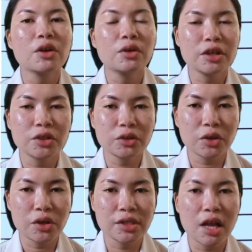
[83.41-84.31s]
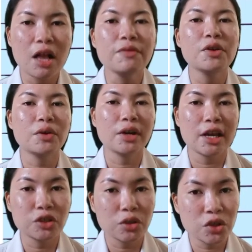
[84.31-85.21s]
connection to yourself, your
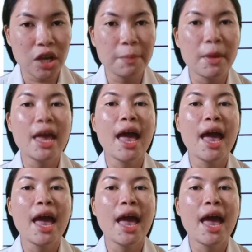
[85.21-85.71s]
relationship,